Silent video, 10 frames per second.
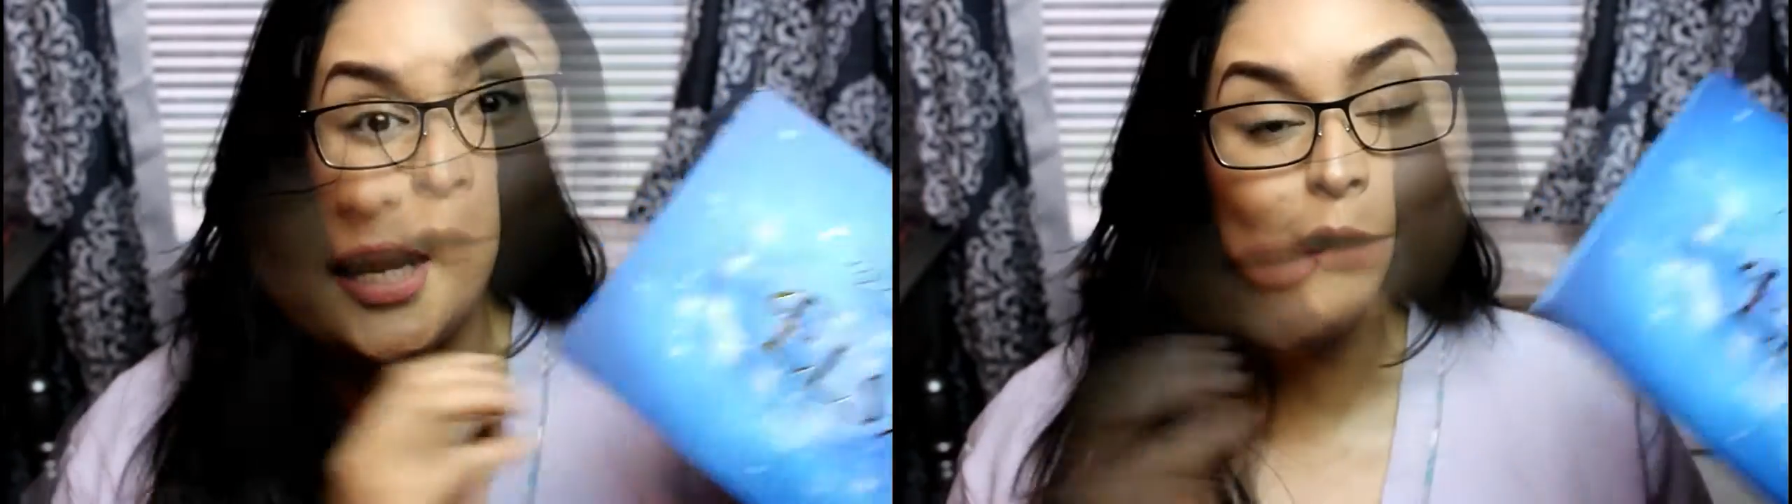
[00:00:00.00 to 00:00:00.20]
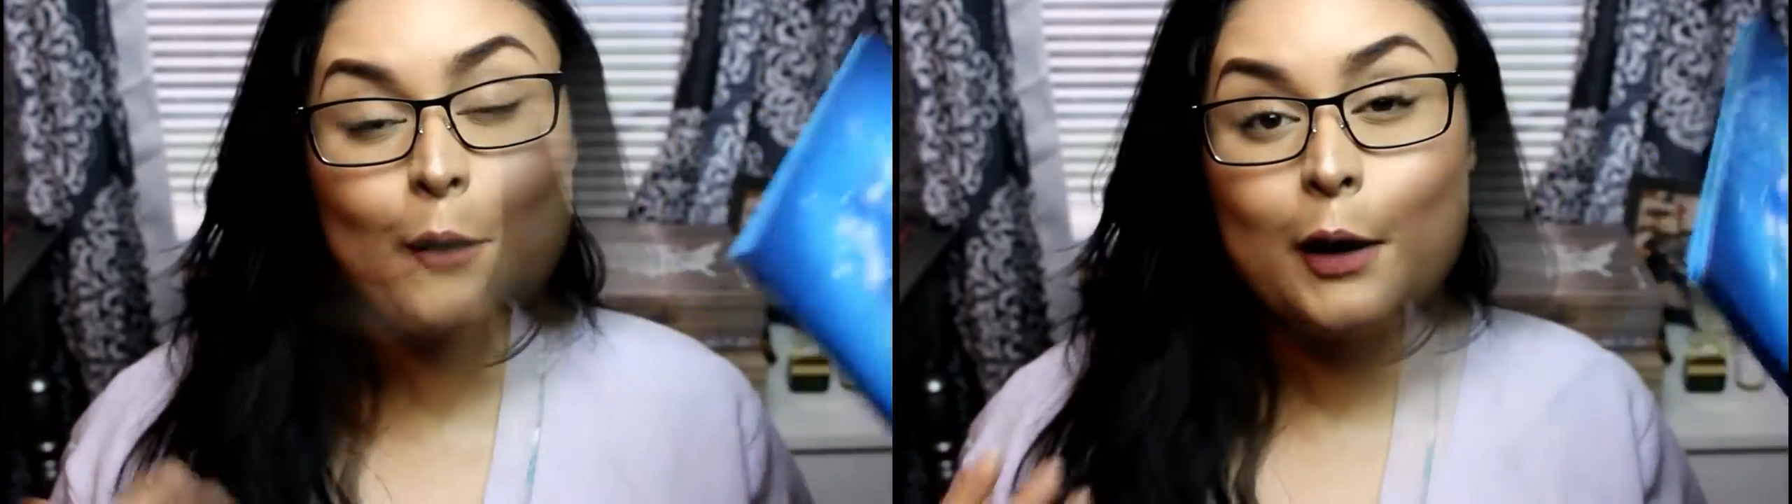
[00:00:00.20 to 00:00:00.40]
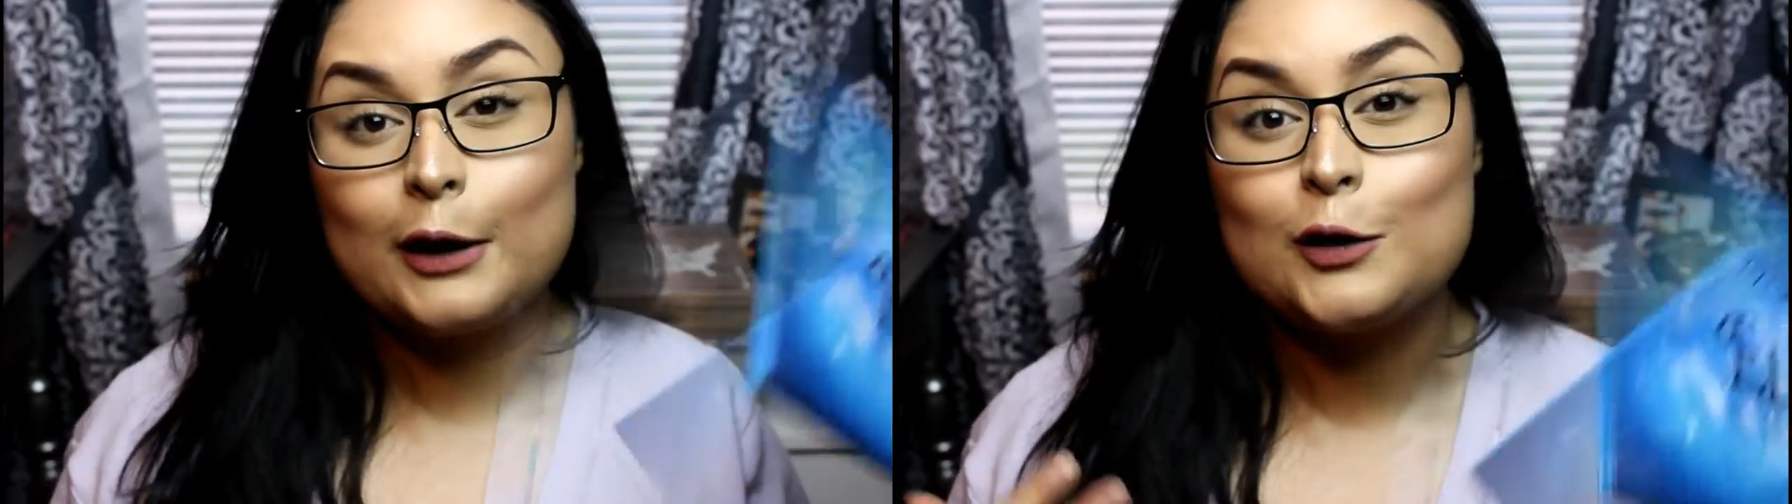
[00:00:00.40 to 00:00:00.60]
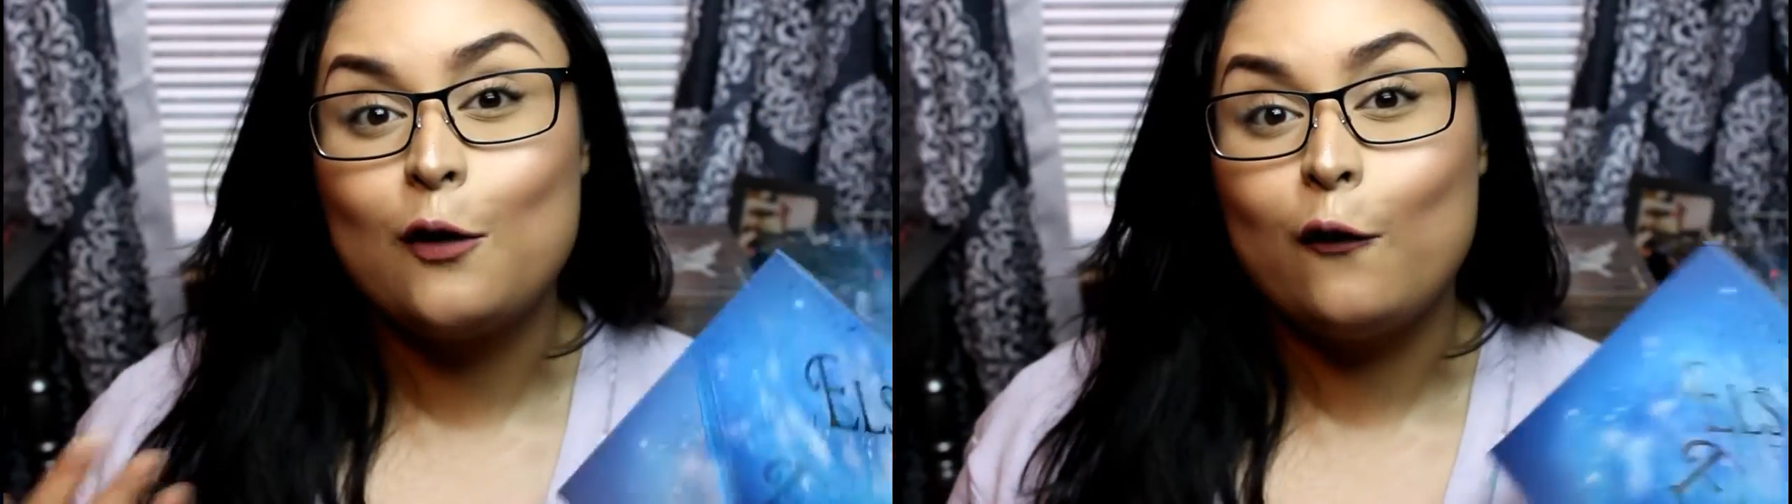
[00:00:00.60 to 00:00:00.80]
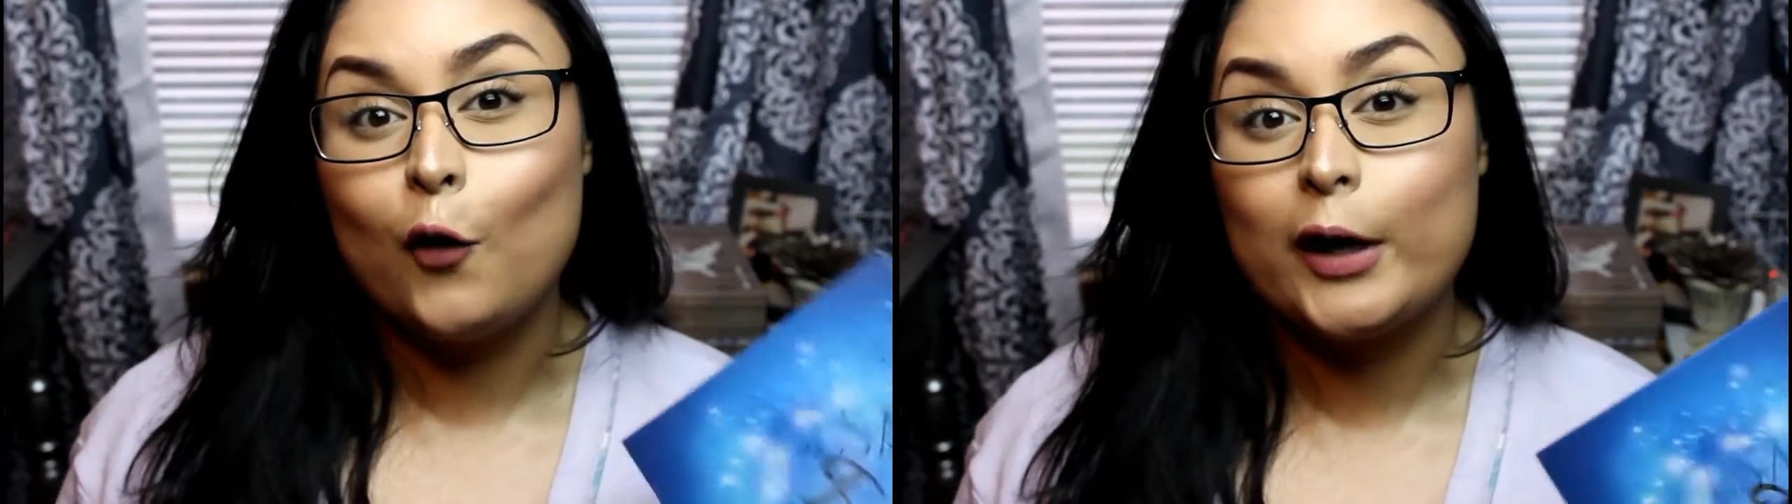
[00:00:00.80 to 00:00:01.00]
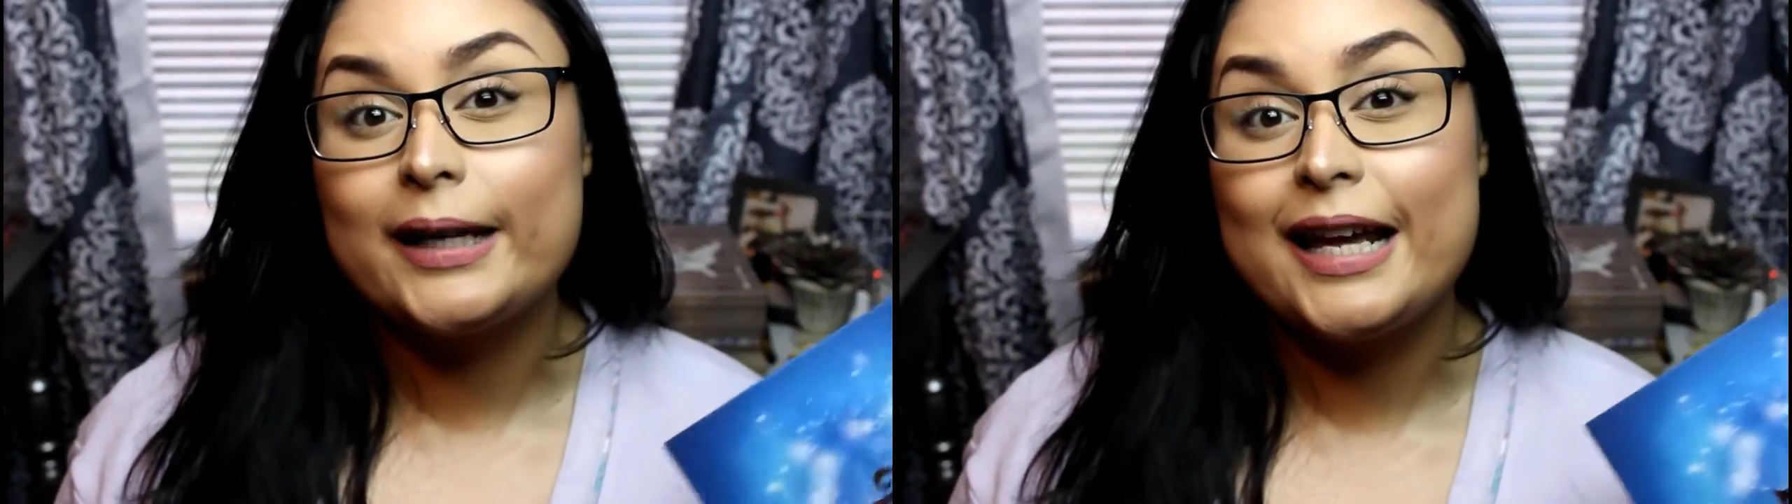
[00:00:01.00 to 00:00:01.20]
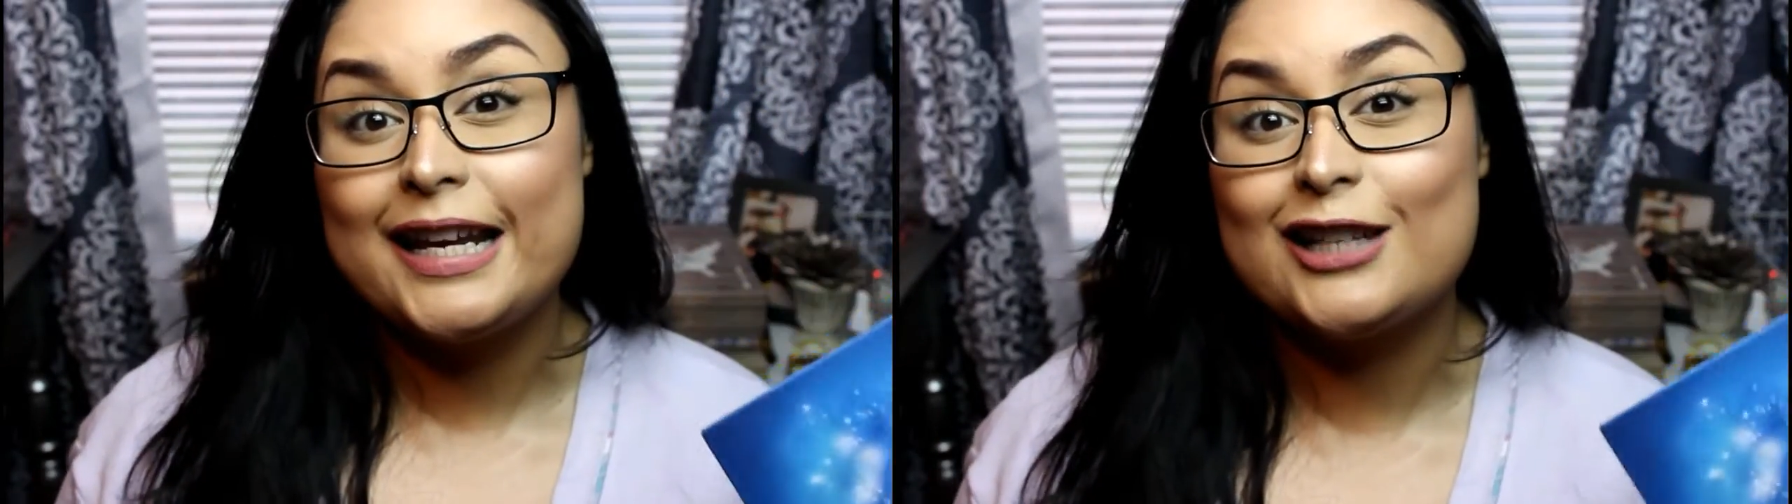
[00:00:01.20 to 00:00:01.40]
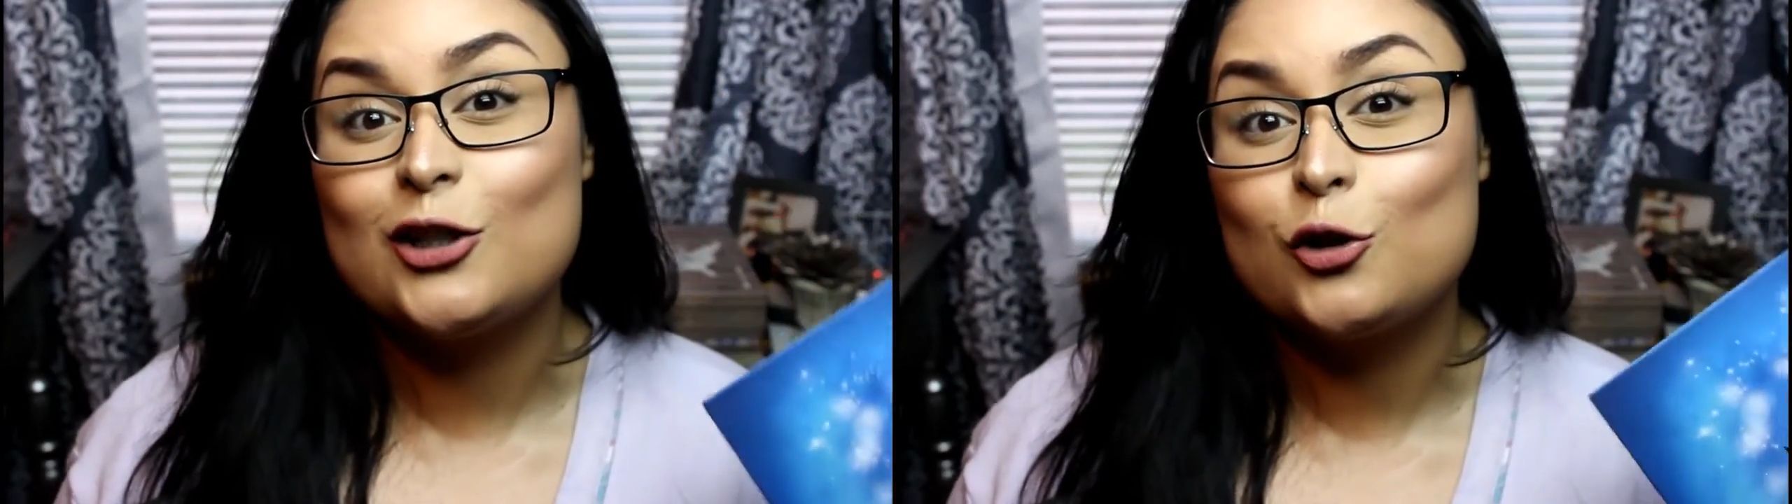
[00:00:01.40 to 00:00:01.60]
They wanted to avoid getting
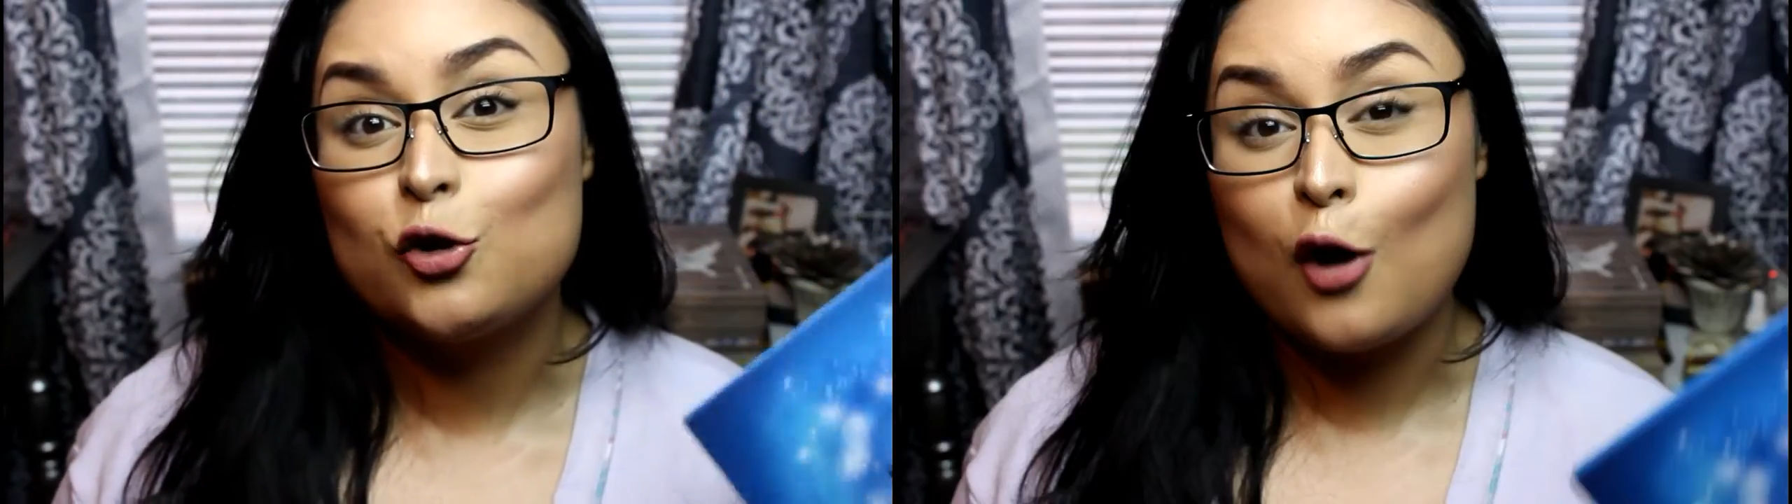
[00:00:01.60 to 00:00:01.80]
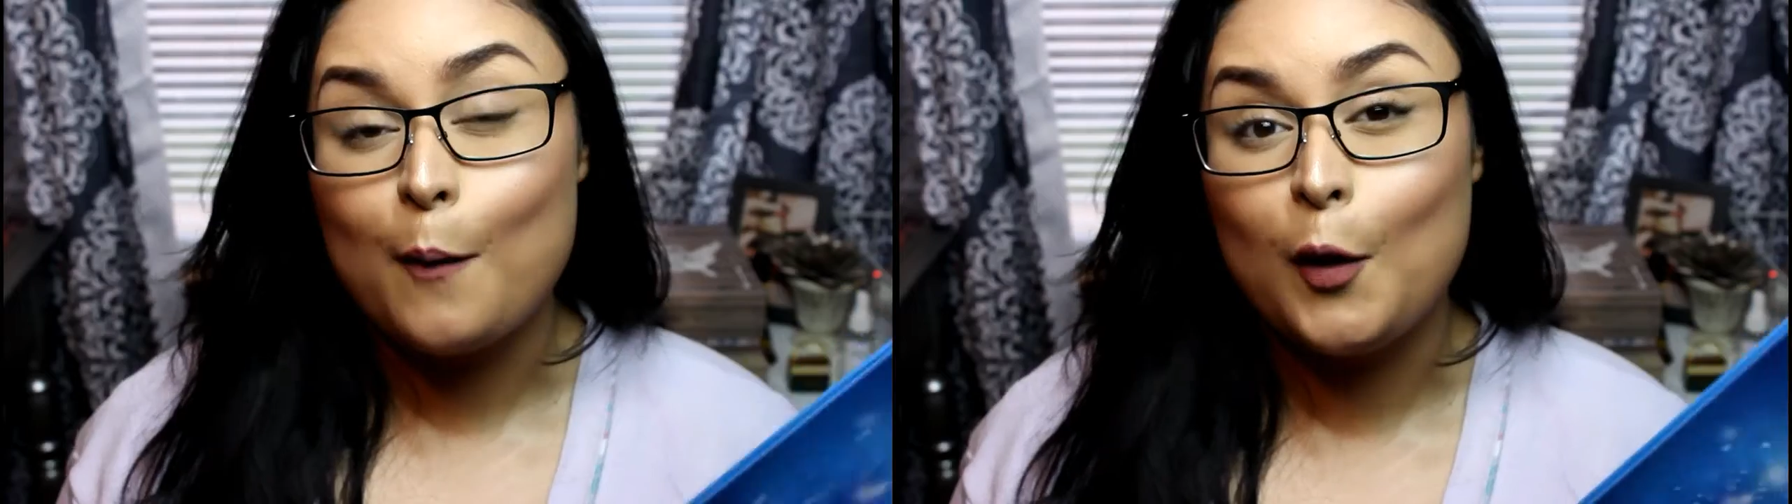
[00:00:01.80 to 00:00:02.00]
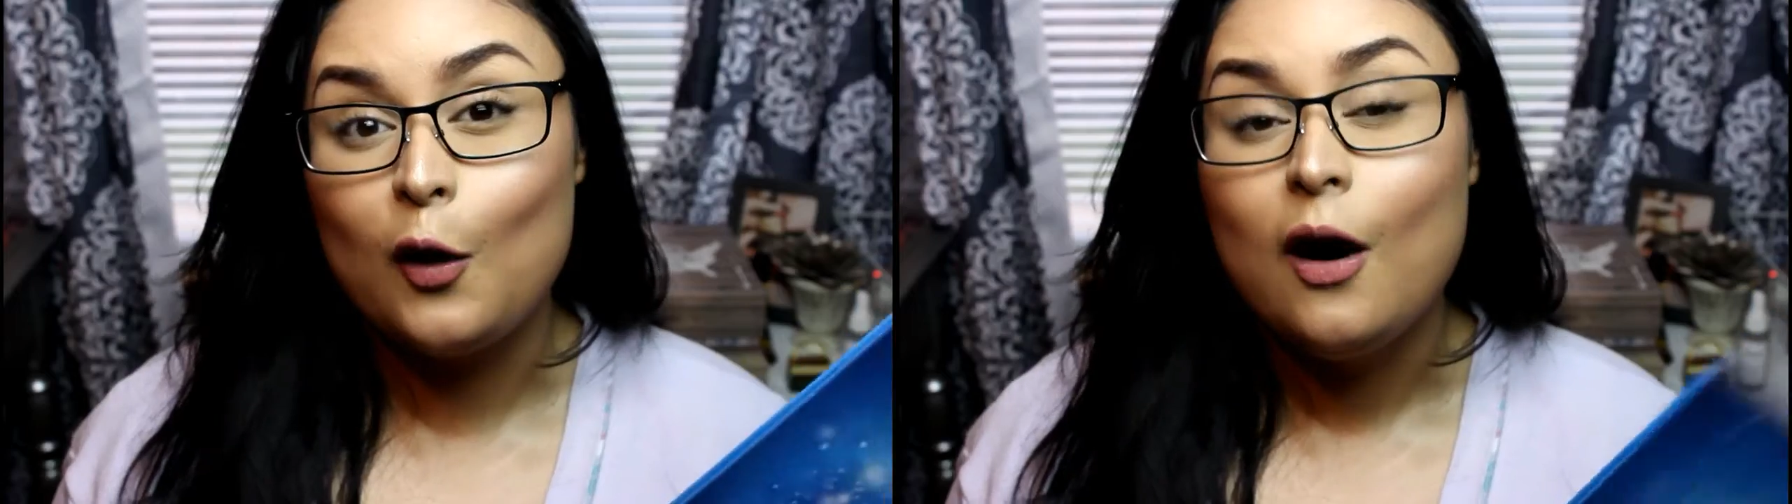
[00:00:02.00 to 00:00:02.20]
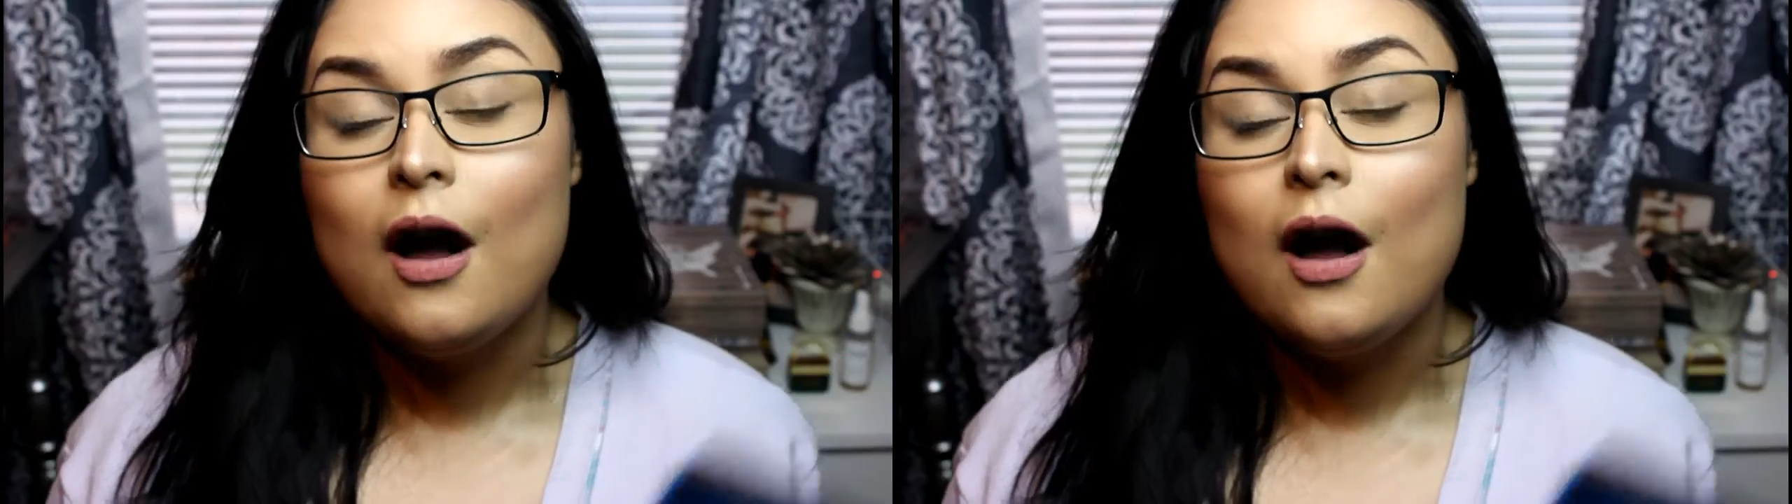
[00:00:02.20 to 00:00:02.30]
into trouble